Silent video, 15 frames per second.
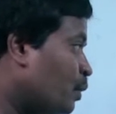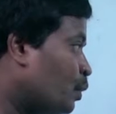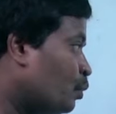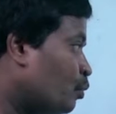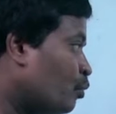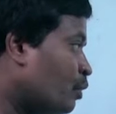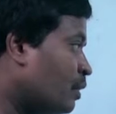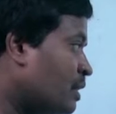
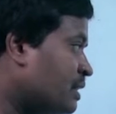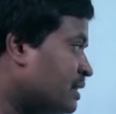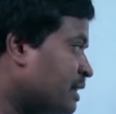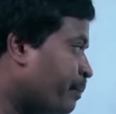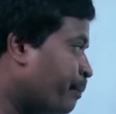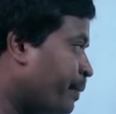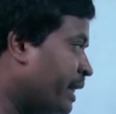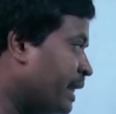towards the
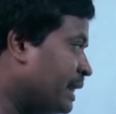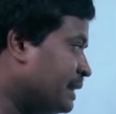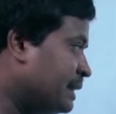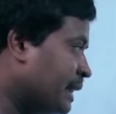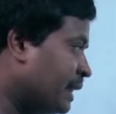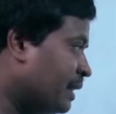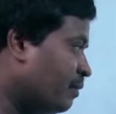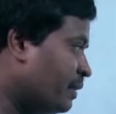
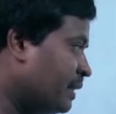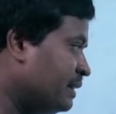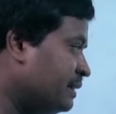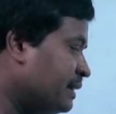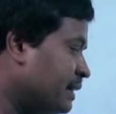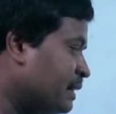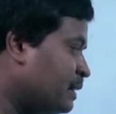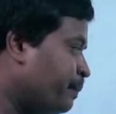pericycle. What is
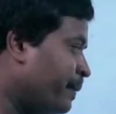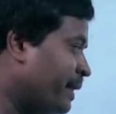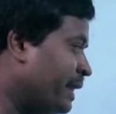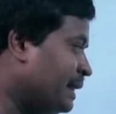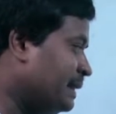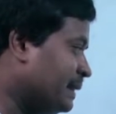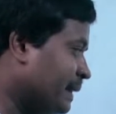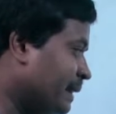this?
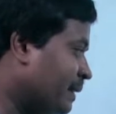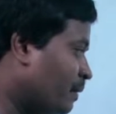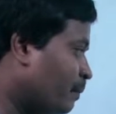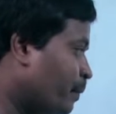Pericycle.